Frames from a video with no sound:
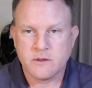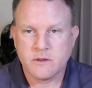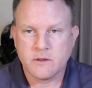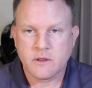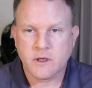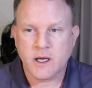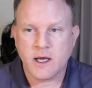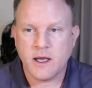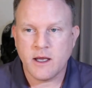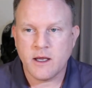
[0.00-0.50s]

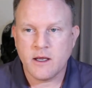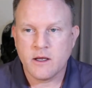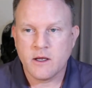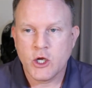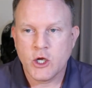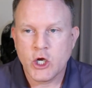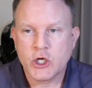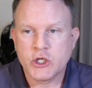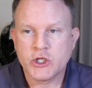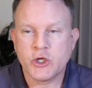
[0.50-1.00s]
okay,
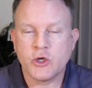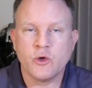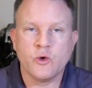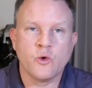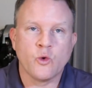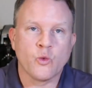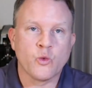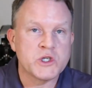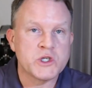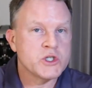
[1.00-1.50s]

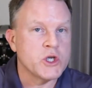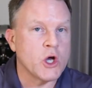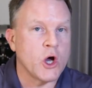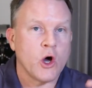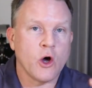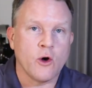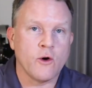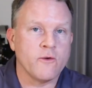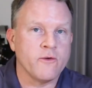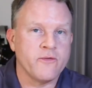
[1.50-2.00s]
to
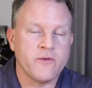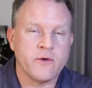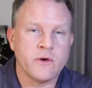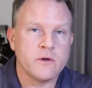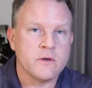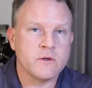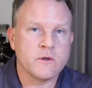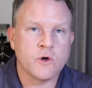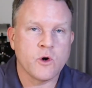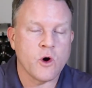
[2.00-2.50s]
resolve
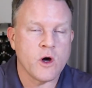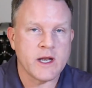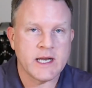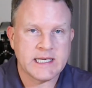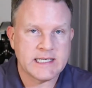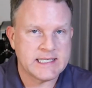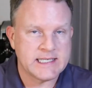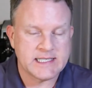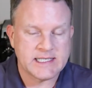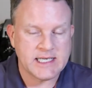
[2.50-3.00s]

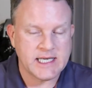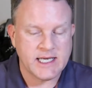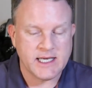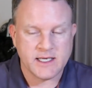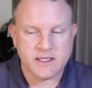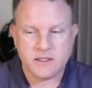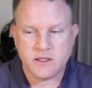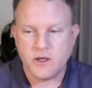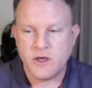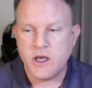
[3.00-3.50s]
chronic
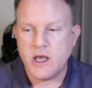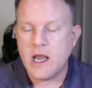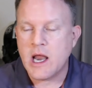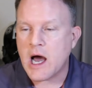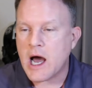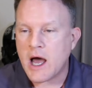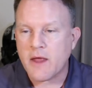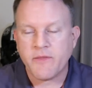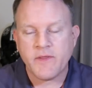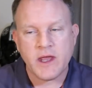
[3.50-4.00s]
disease,
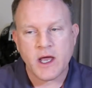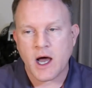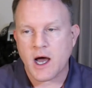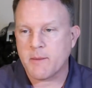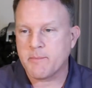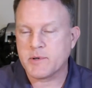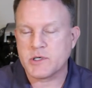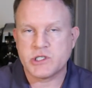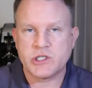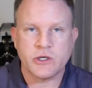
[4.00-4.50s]
not the
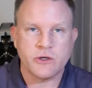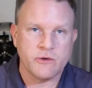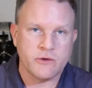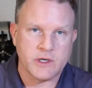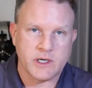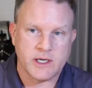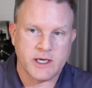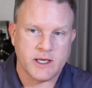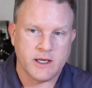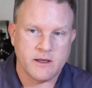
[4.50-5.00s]

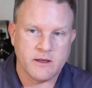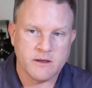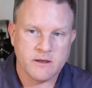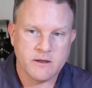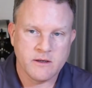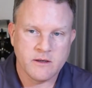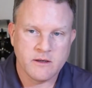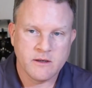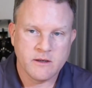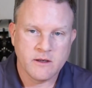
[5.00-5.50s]
opportunity,
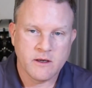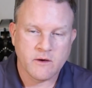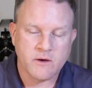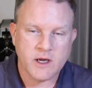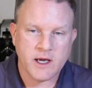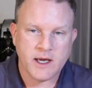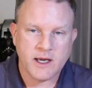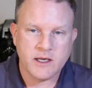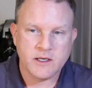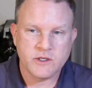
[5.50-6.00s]

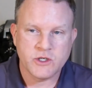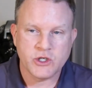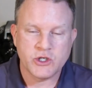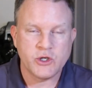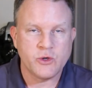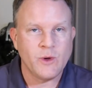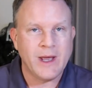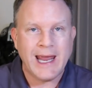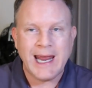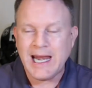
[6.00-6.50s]
okay, to
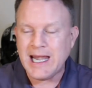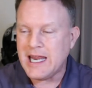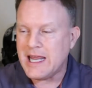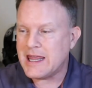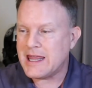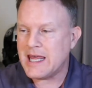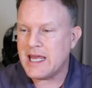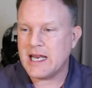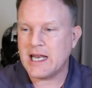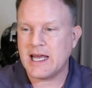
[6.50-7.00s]
do
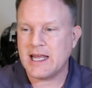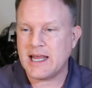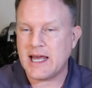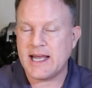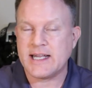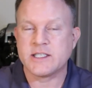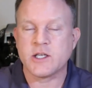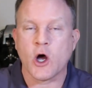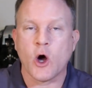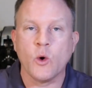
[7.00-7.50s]
anything like that.
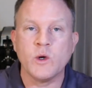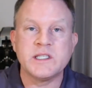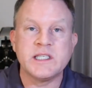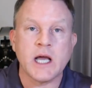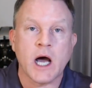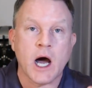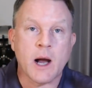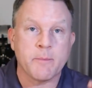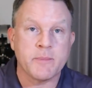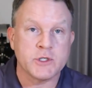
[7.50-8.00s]
It's always
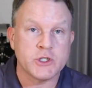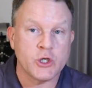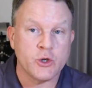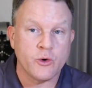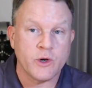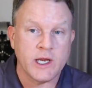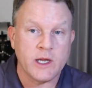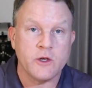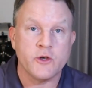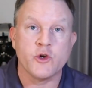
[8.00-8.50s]
the
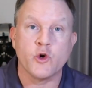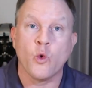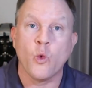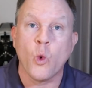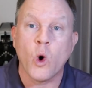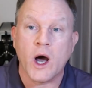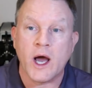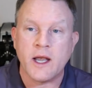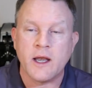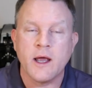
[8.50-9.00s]
opportunity to
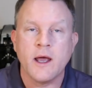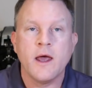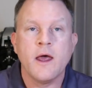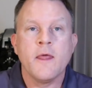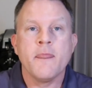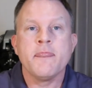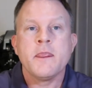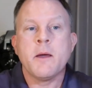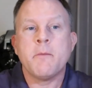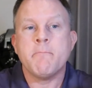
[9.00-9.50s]
what?
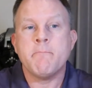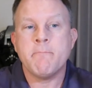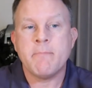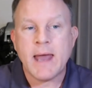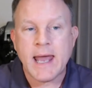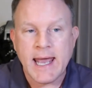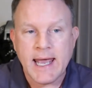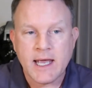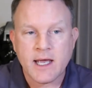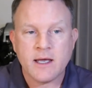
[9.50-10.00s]

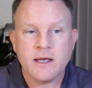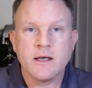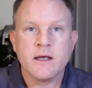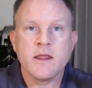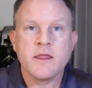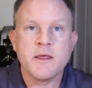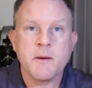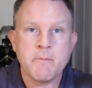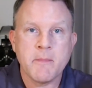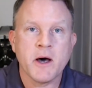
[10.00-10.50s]
Make
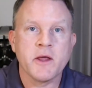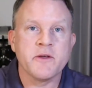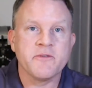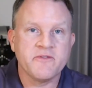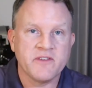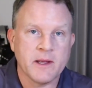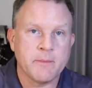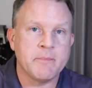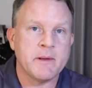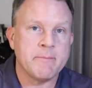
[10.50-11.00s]
the mother
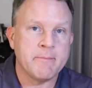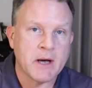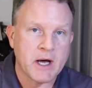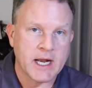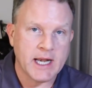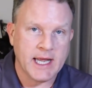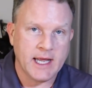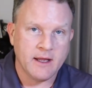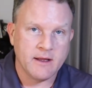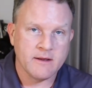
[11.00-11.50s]
flipping
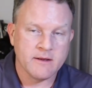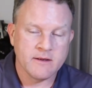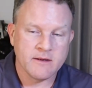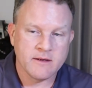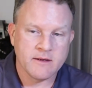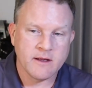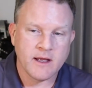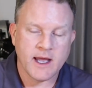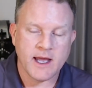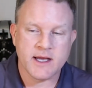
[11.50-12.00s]
money,
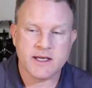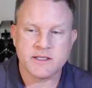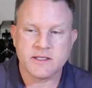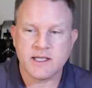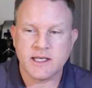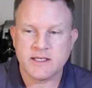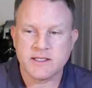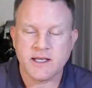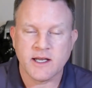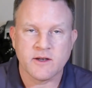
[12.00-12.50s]
as
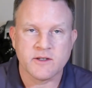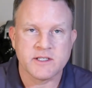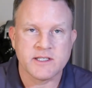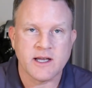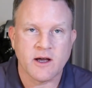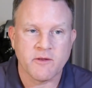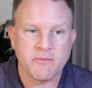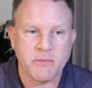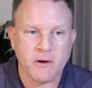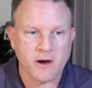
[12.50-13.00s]
they say on
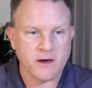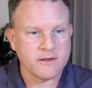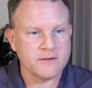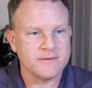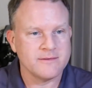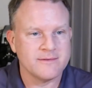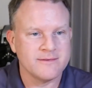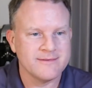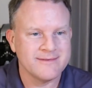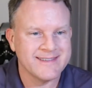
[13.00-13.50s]
South Park,
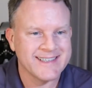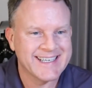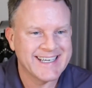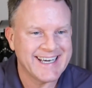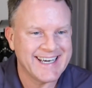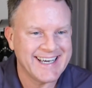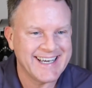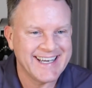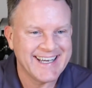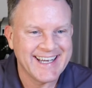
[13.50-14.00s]

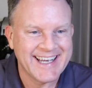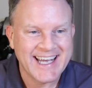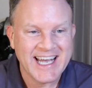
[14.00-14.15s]
okay?